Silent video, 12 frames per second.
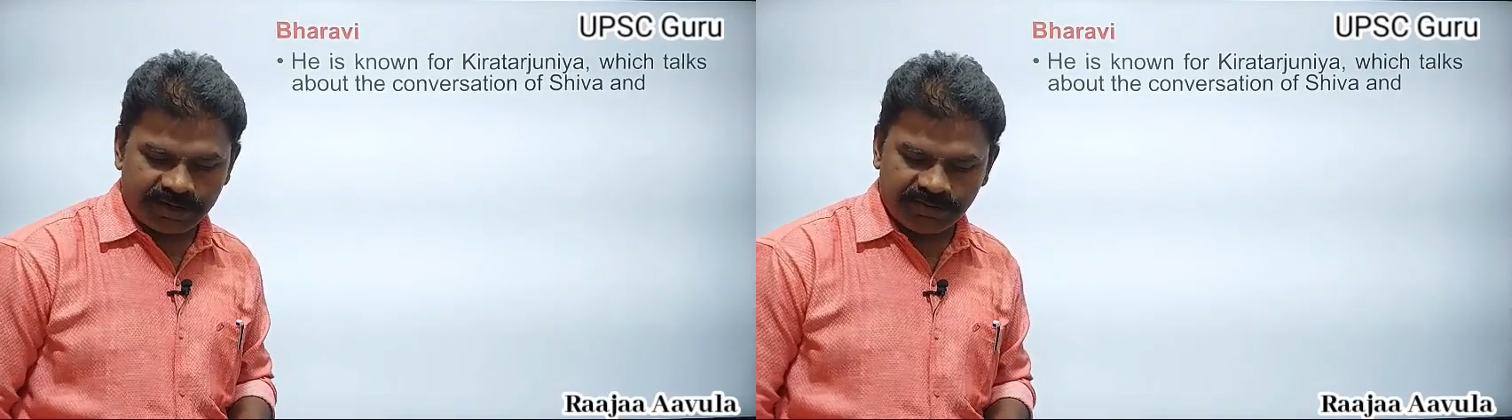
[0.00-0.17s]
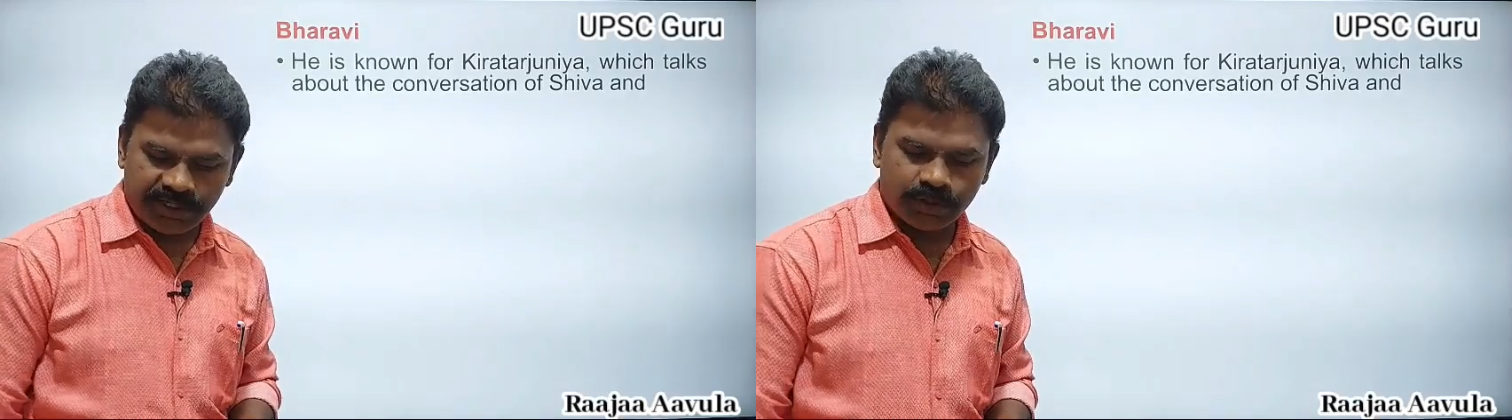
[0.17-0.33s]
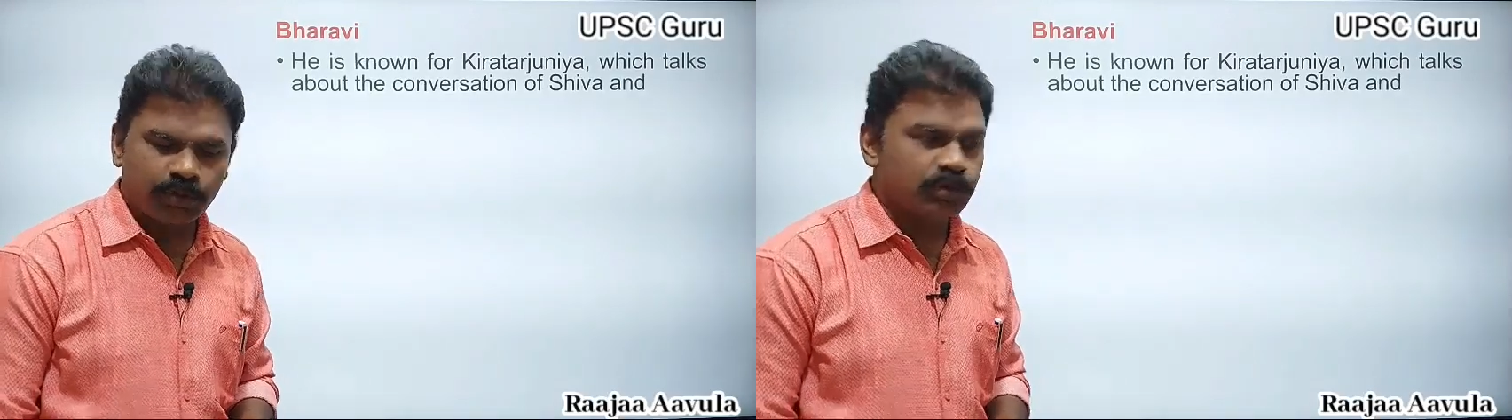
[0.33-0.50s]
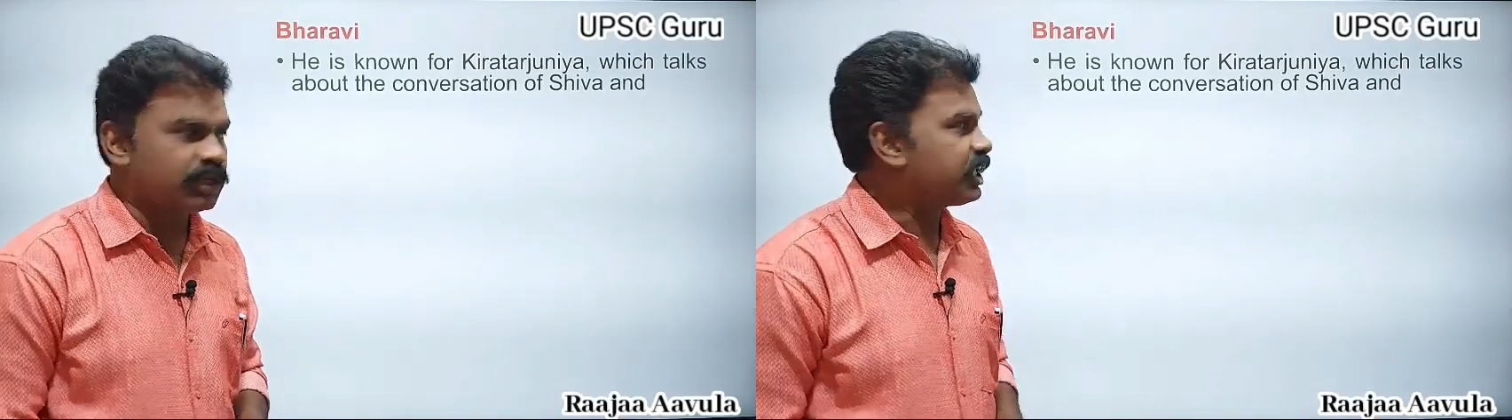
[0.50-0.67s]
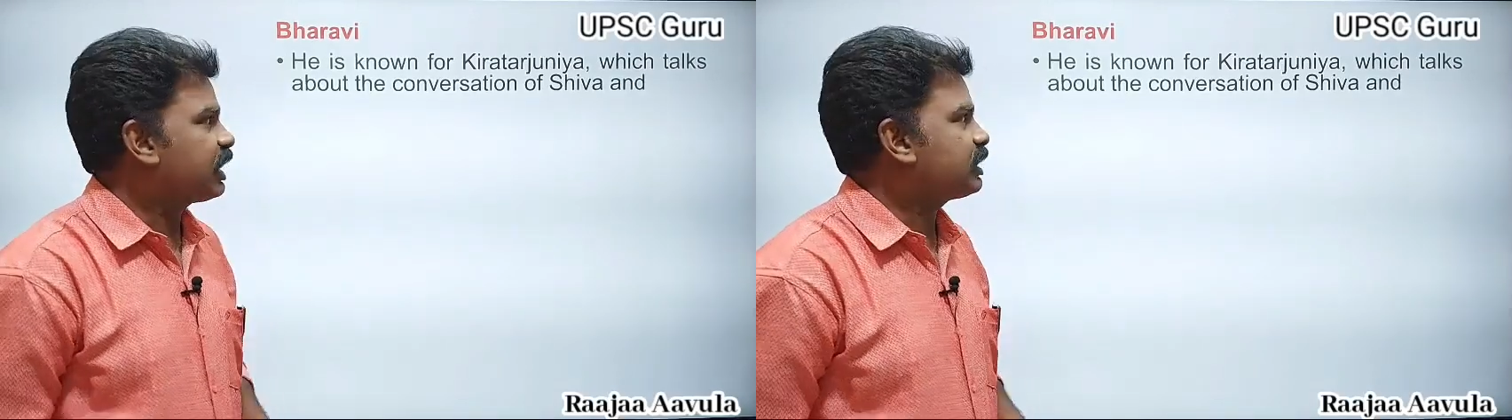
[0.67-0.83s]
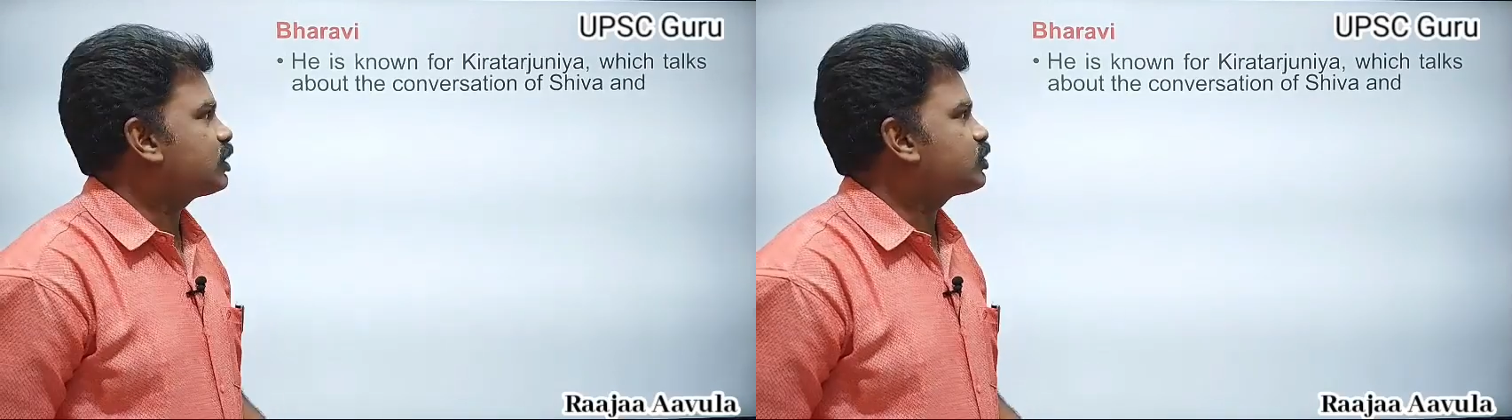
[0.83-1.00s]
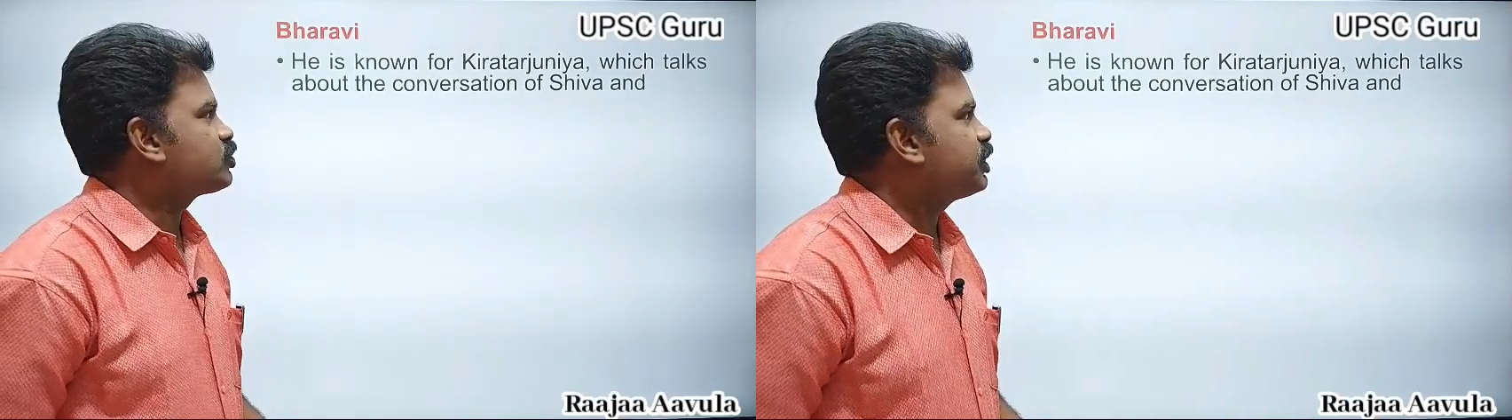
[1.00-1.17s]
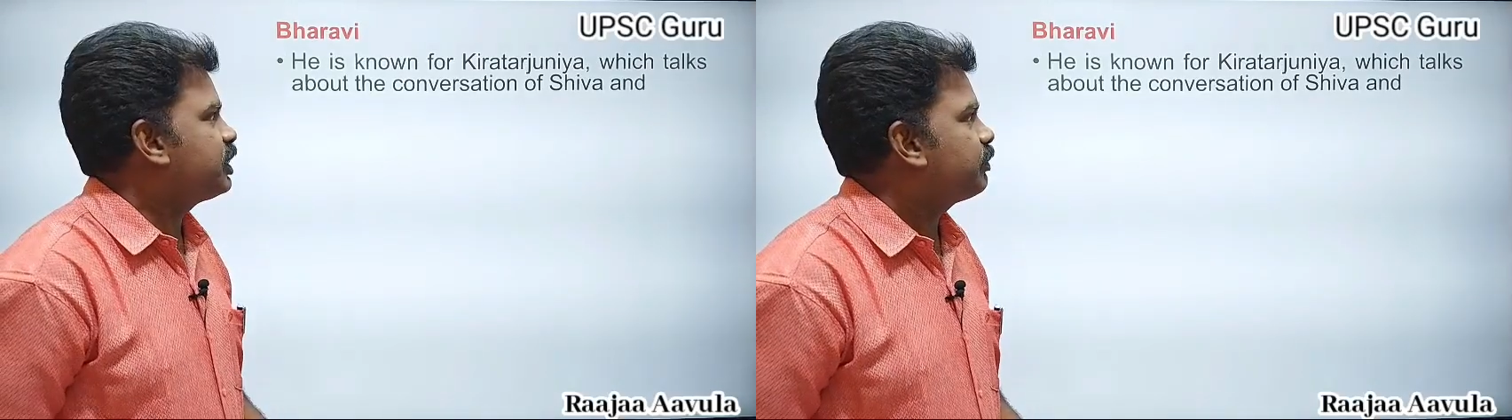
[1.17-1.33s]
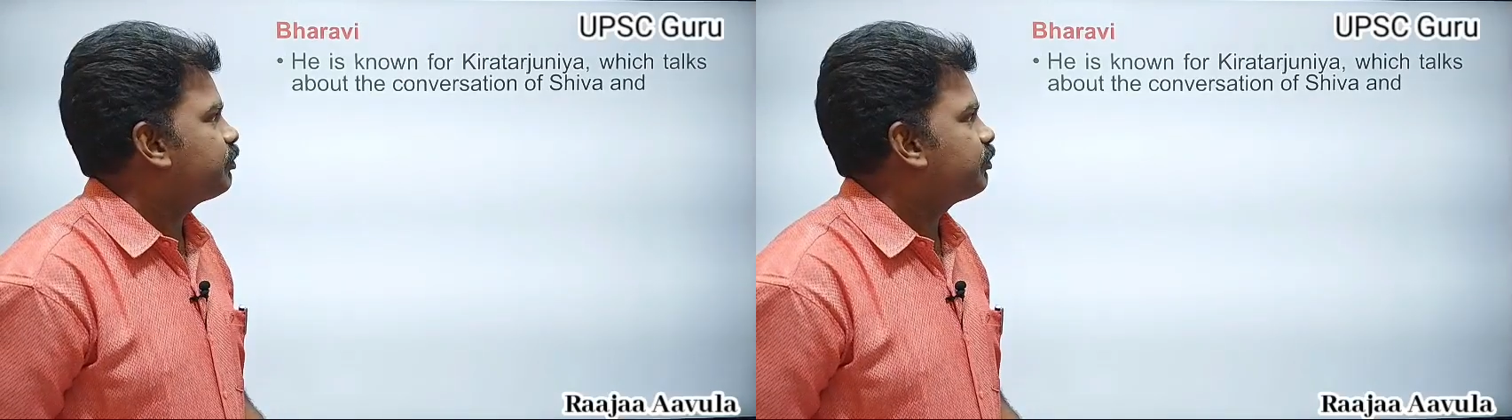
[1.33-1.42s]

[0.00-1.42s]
wrote Kiratarjuniyam,